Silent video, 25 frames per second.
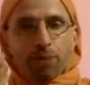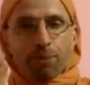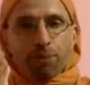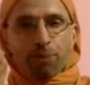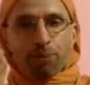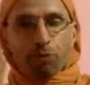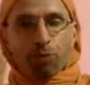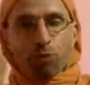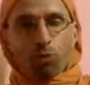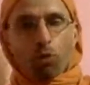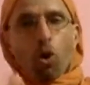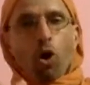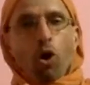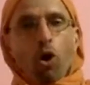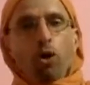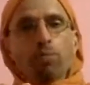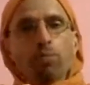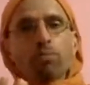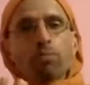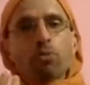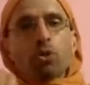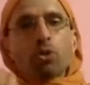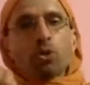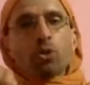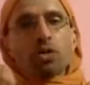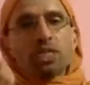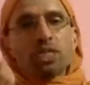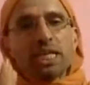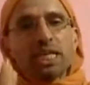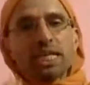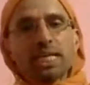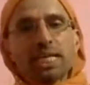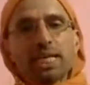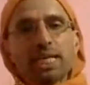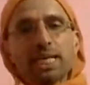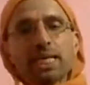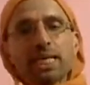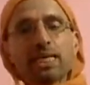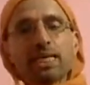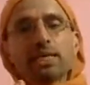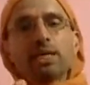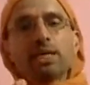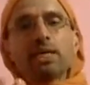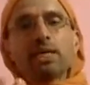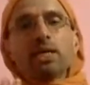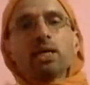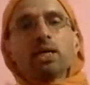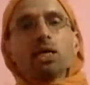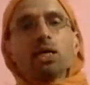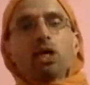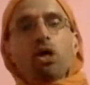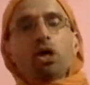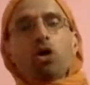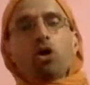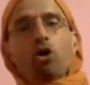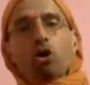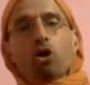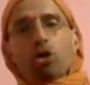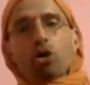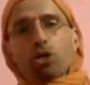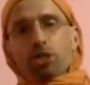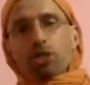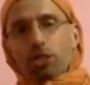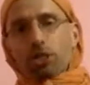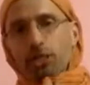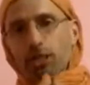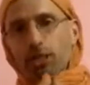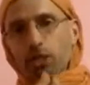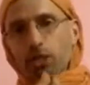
warmth or tingling or